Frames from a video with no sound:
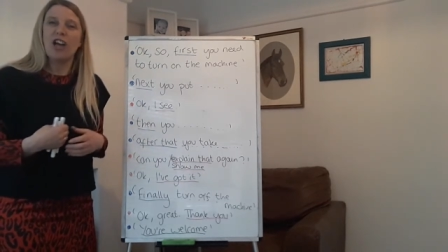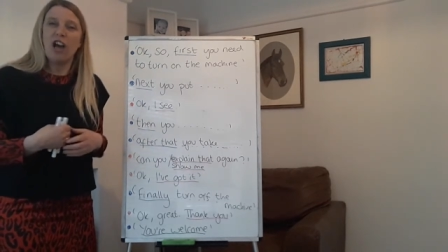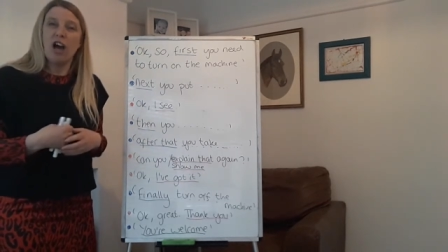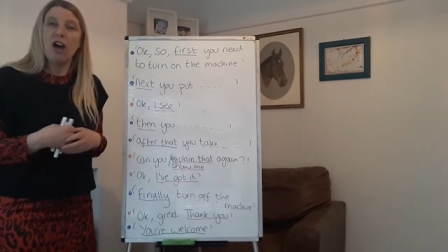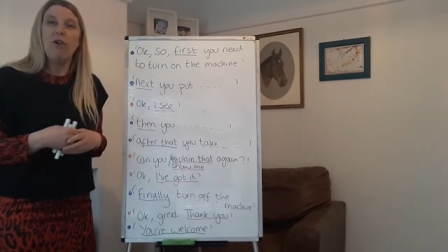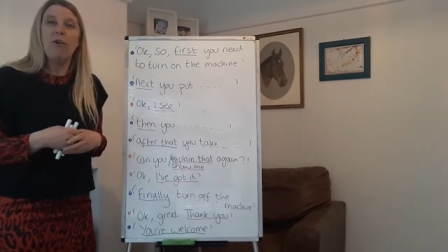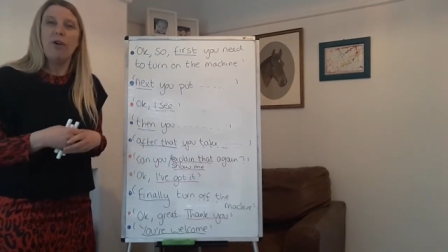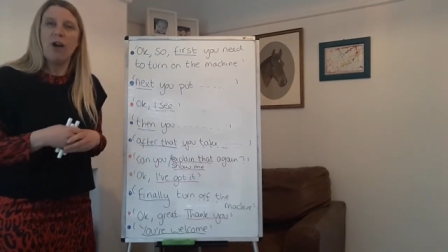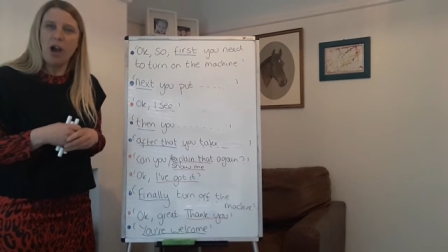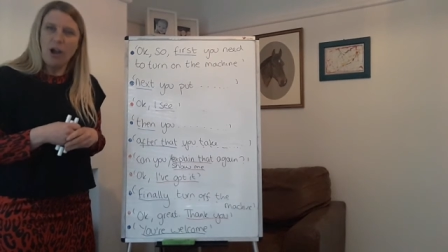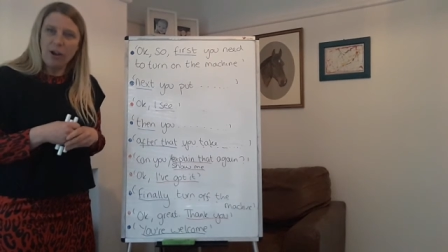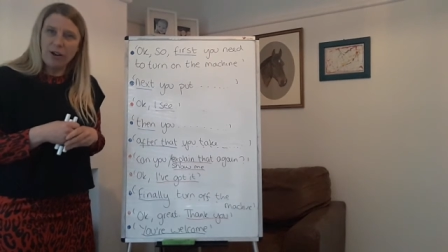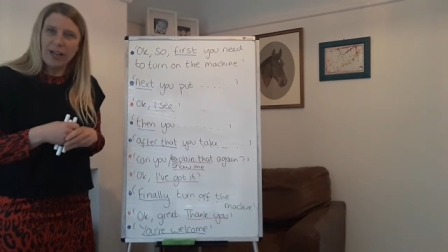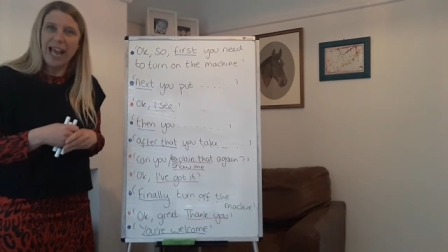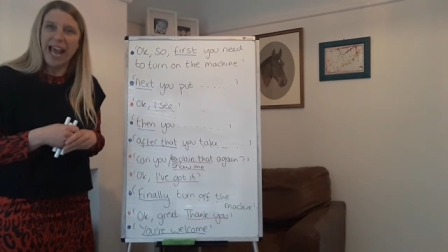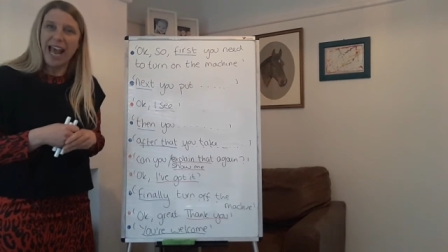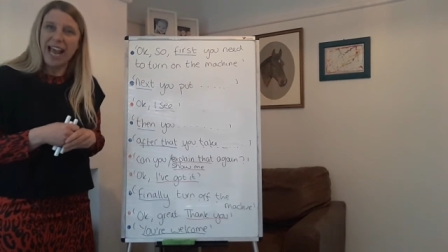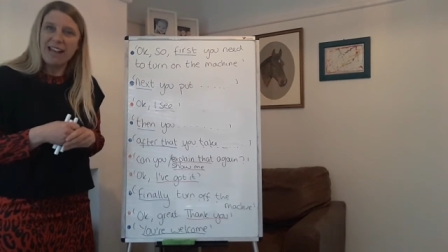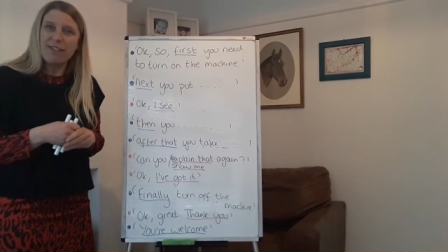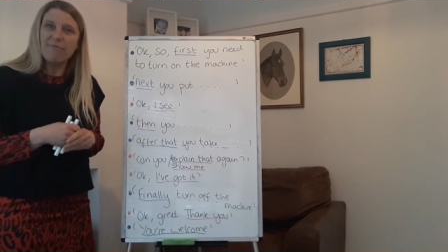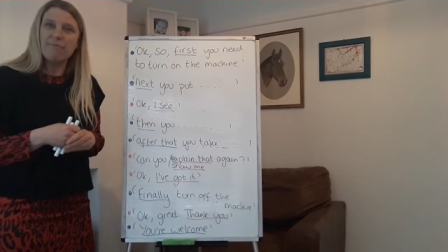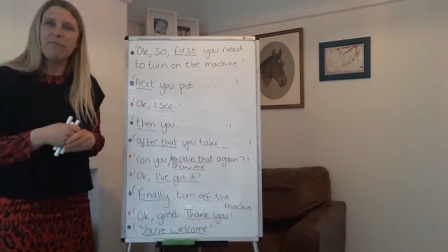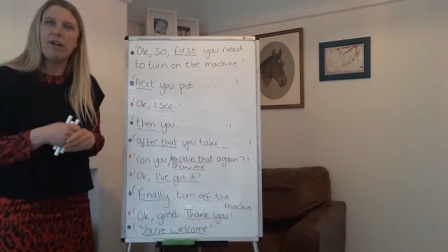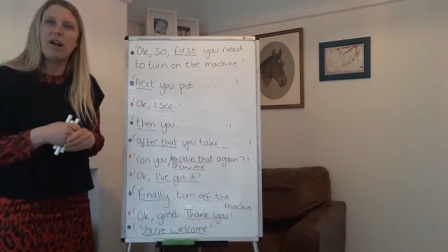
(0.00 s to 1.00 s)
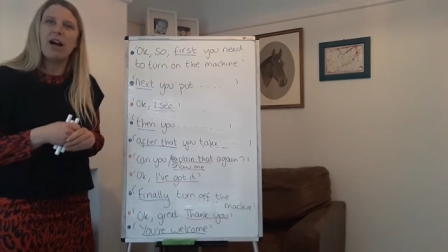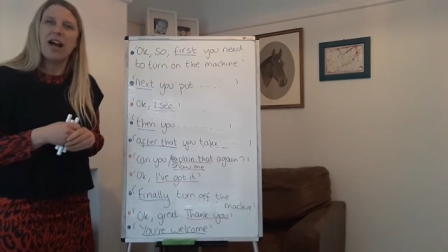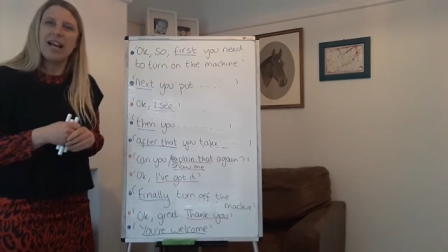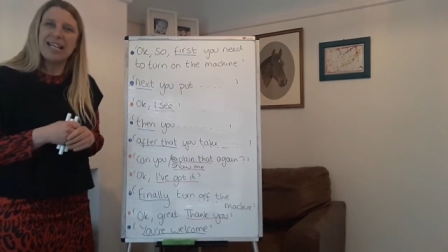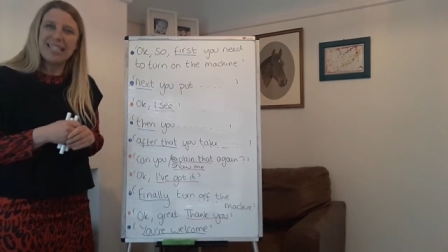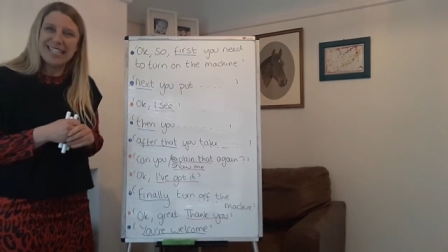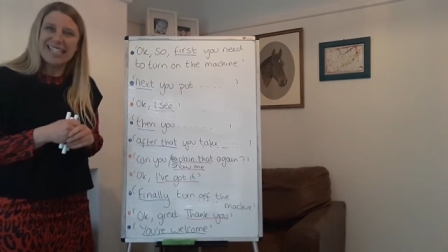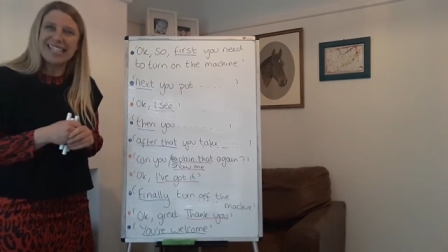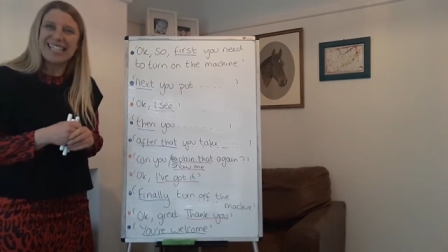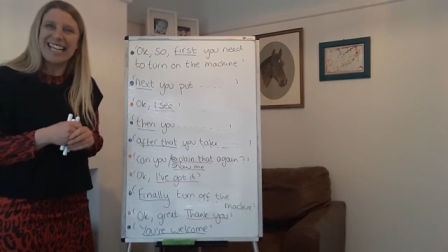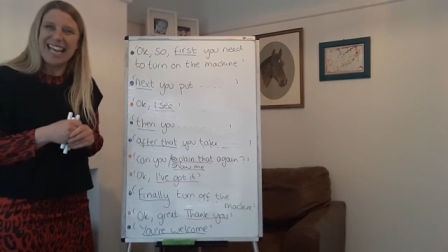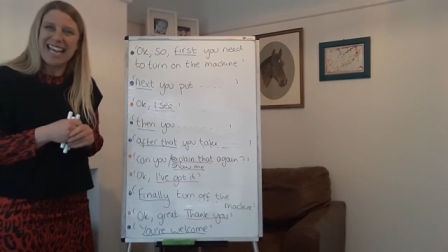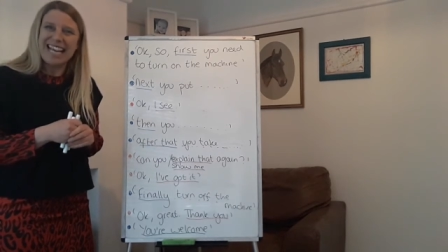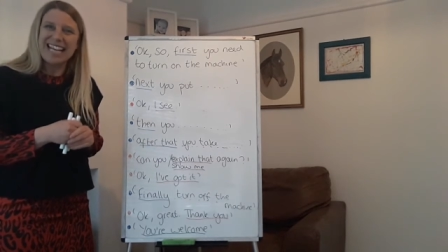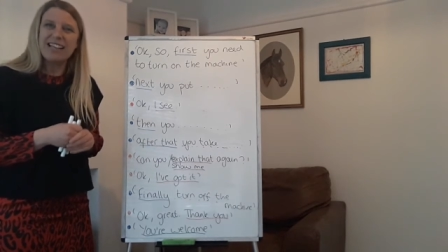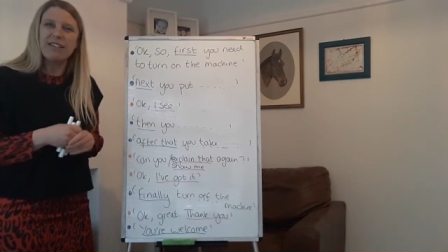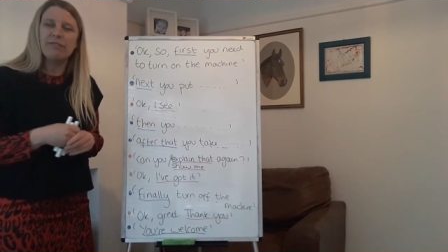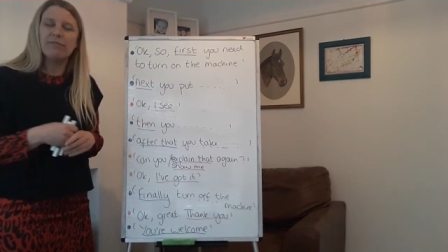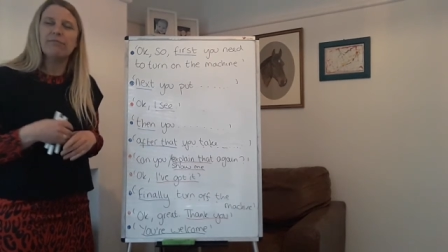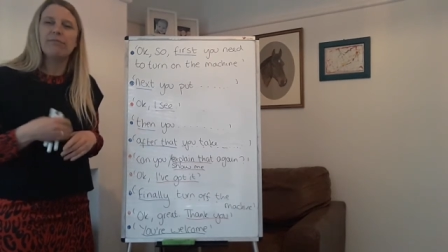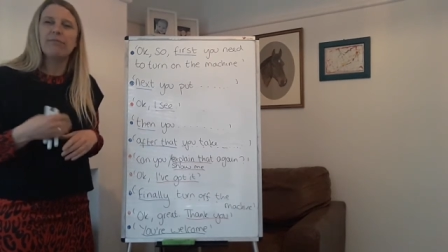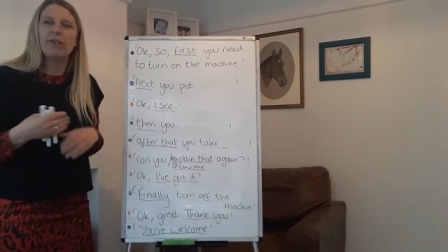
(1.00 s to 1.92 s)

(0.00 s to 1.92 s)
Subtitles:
Oh, okay, I see.